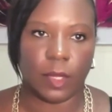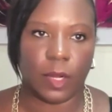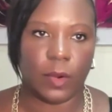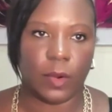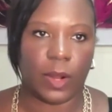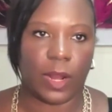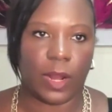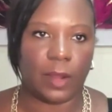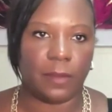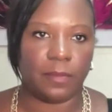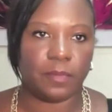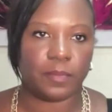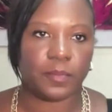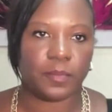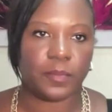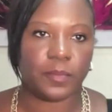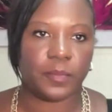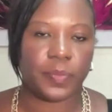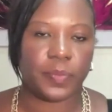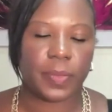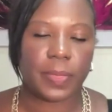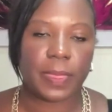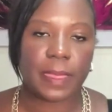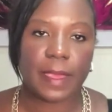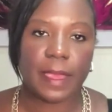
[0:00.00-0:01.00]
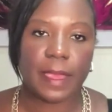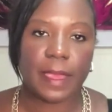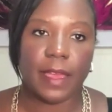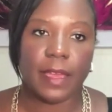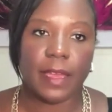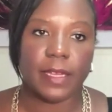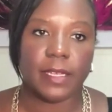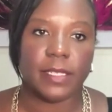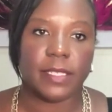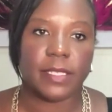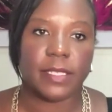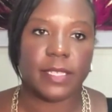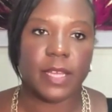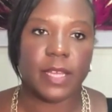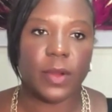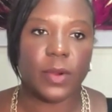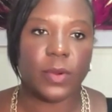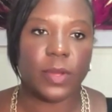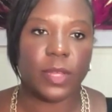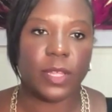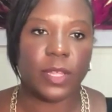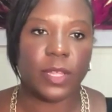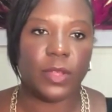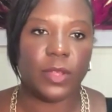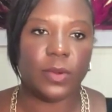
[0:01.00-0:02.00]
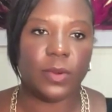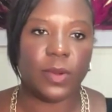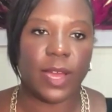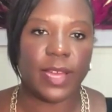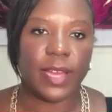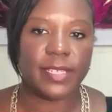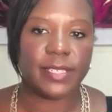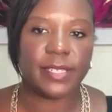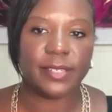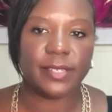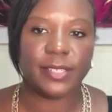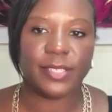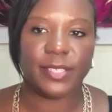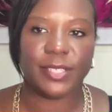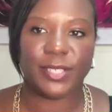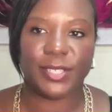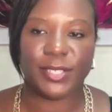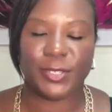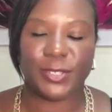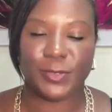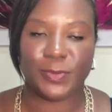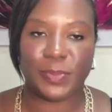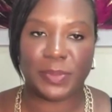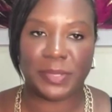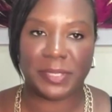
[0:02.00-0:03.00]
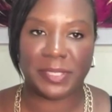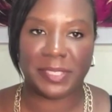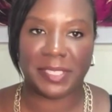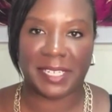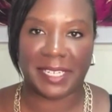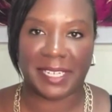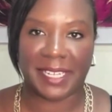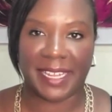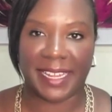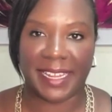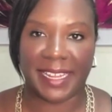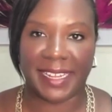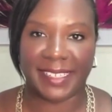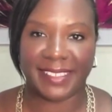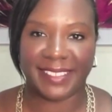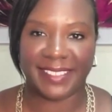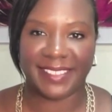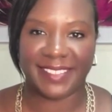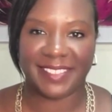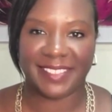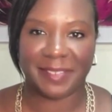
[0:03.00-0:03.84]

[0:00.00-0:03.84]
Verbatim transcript: Okay. So, you guys are super lucky.